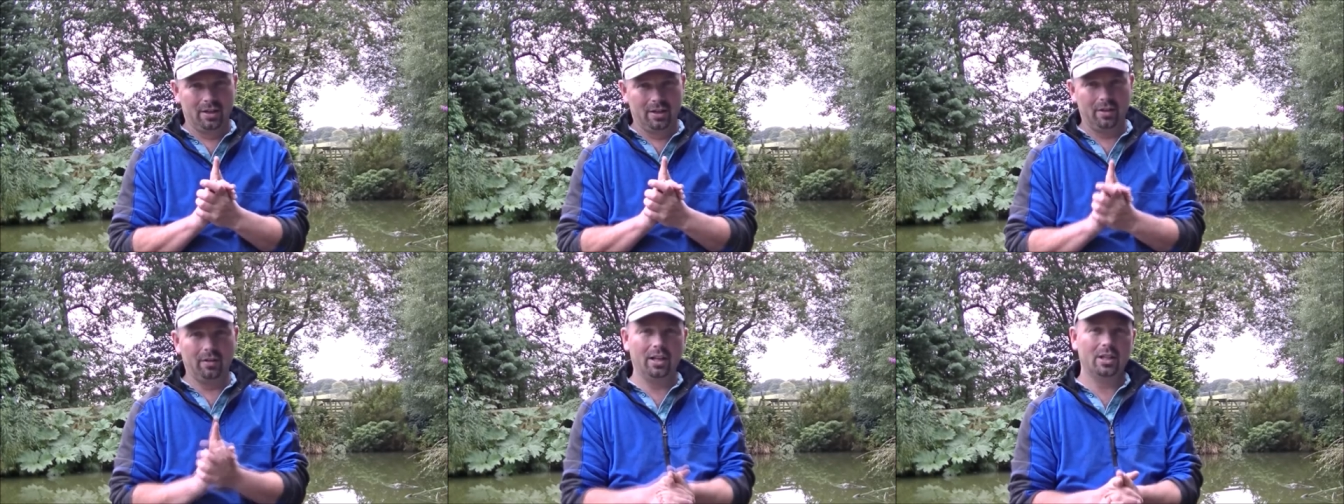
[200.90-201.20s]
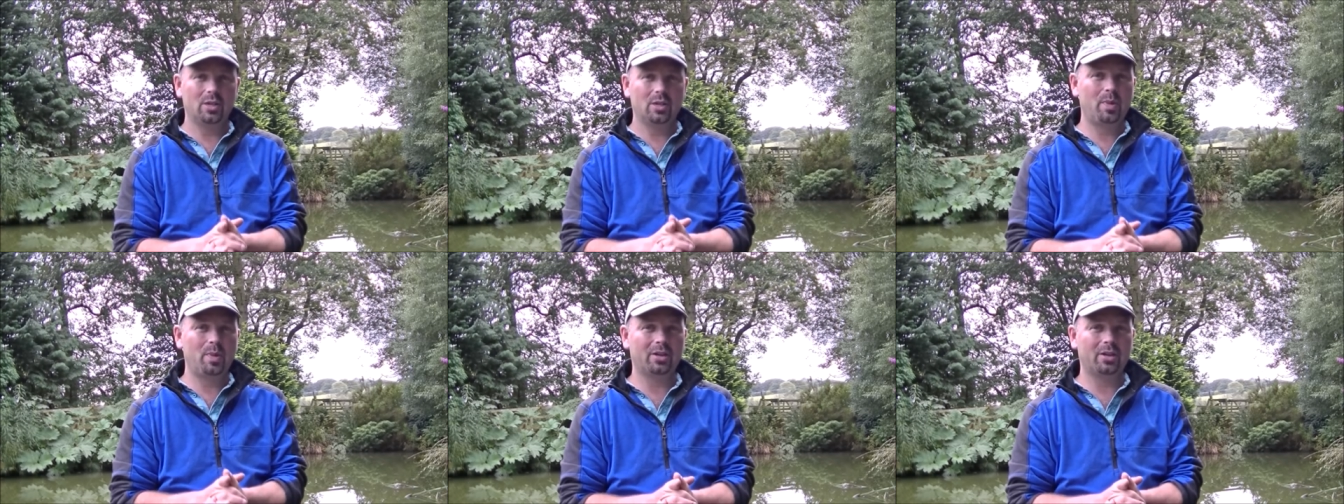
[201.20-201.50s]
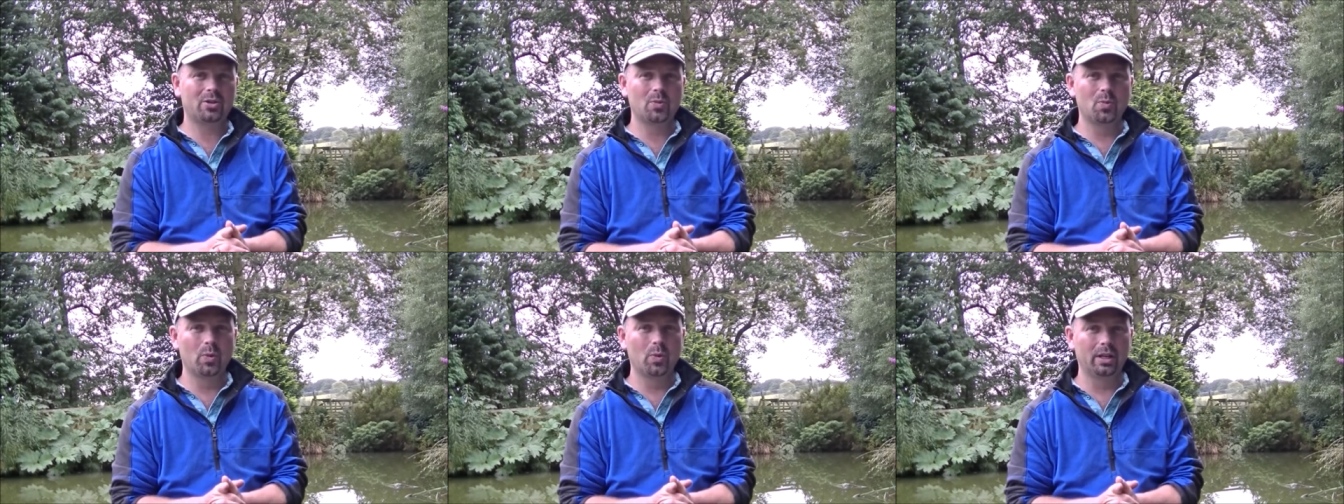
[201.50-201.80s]
Now let's pick
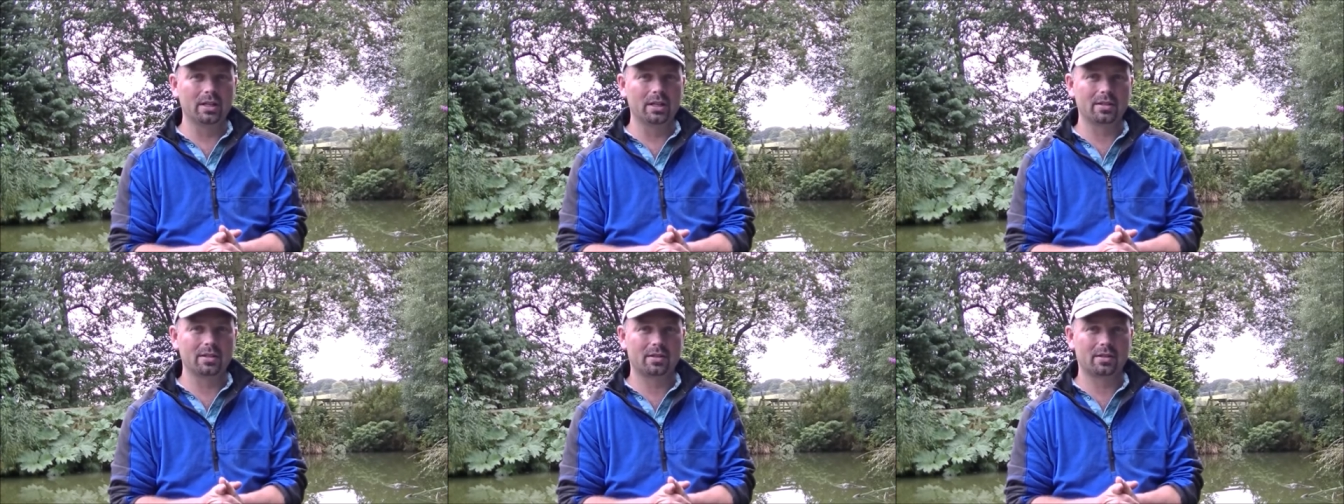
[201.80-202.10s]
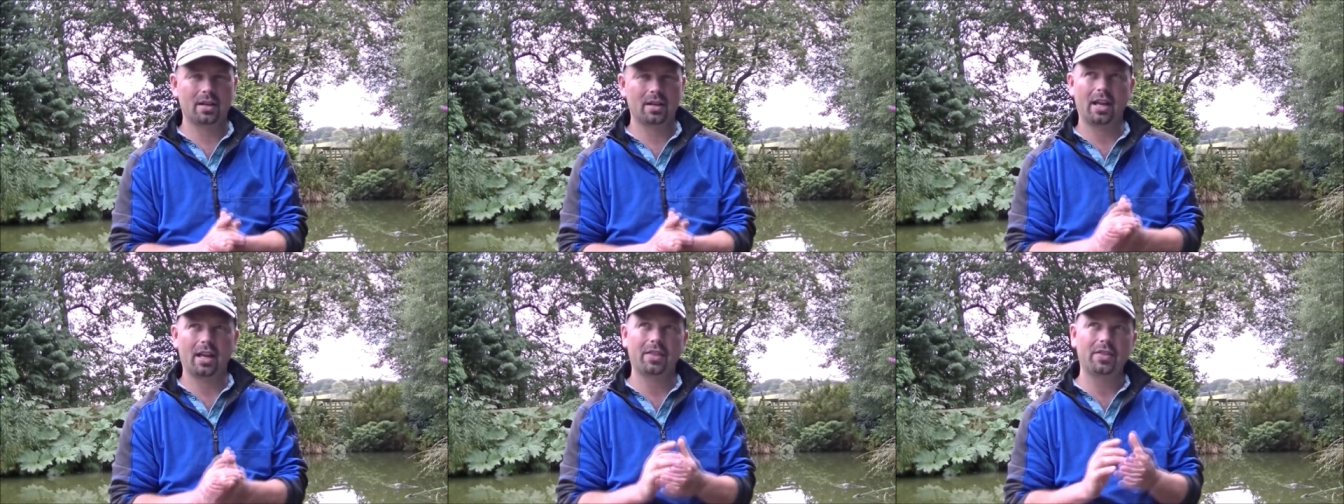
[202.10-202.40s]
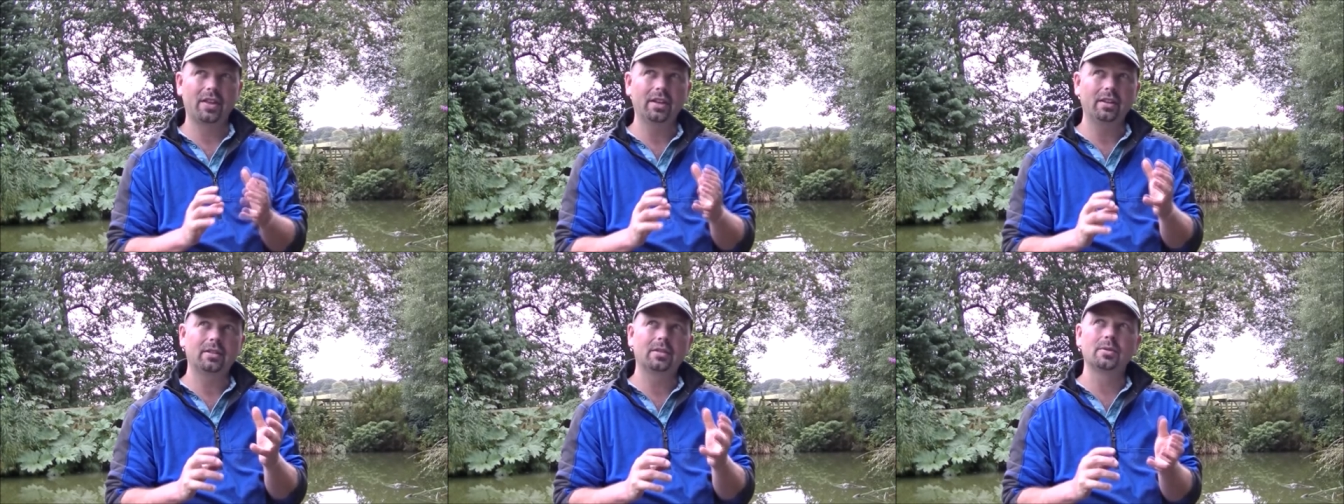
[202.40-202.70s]
some winners. I
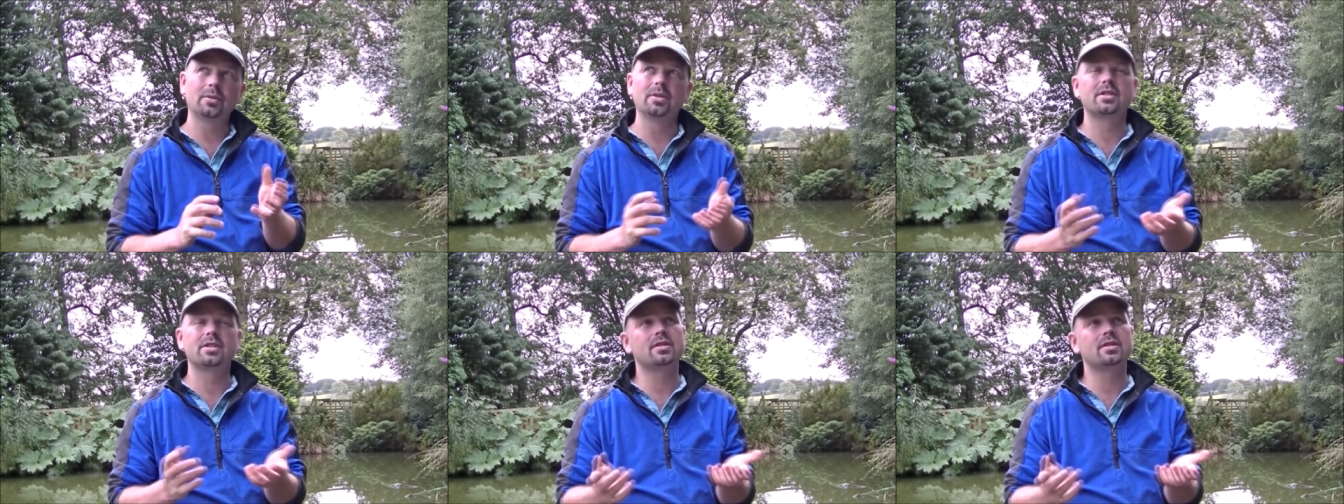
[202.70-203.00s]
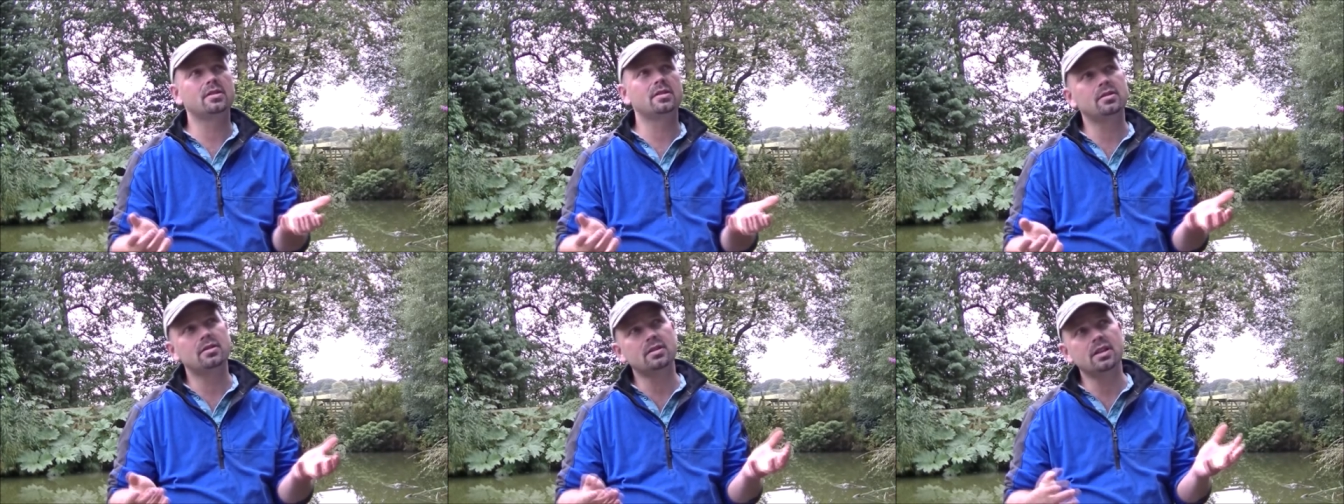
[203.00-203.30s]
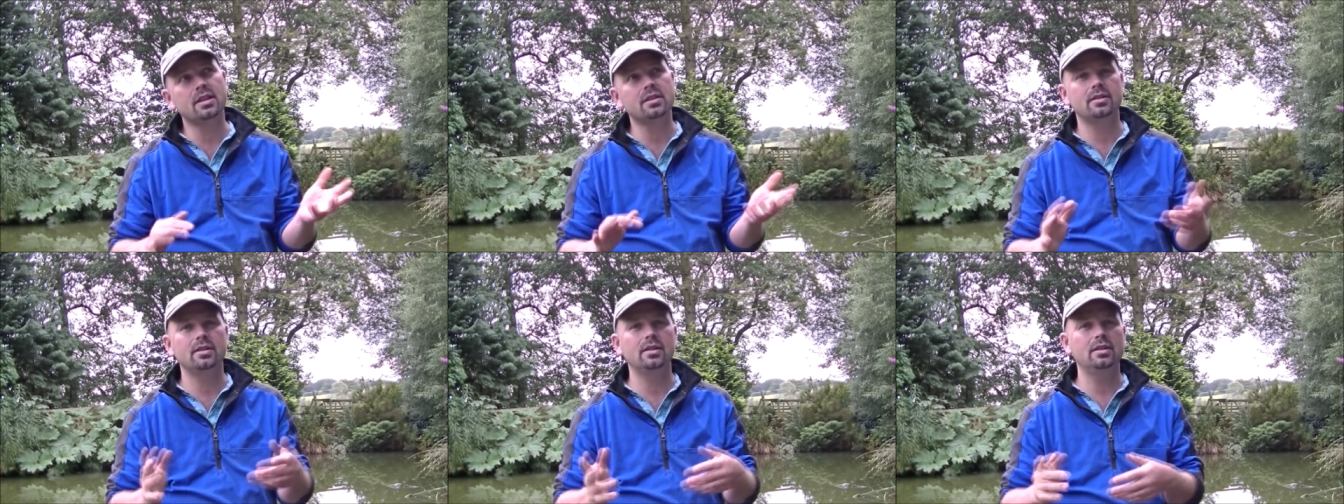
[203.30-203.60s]
think there was
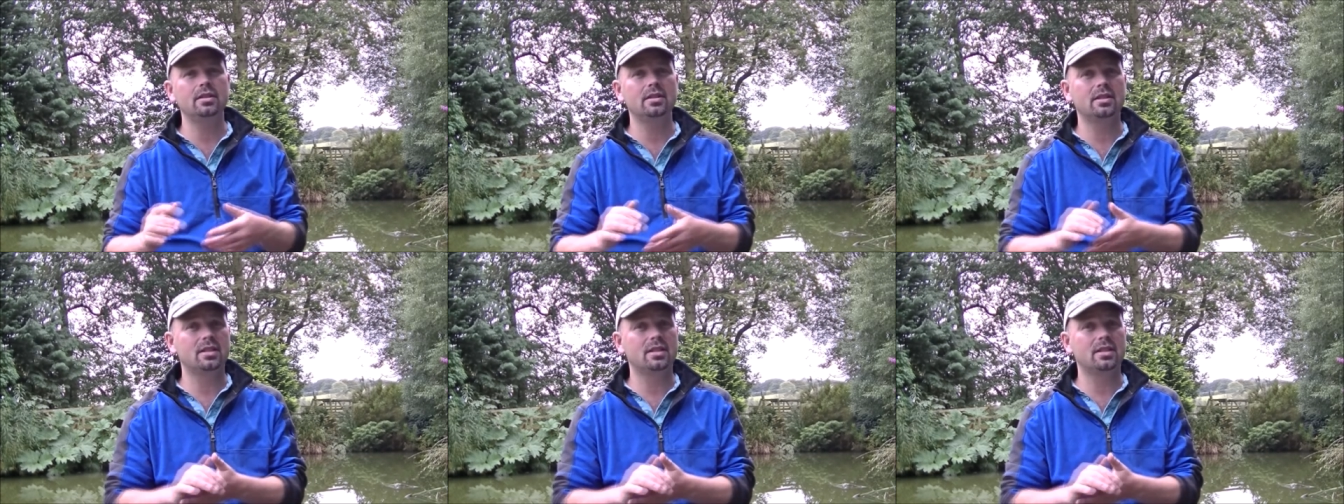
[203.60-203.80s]
16,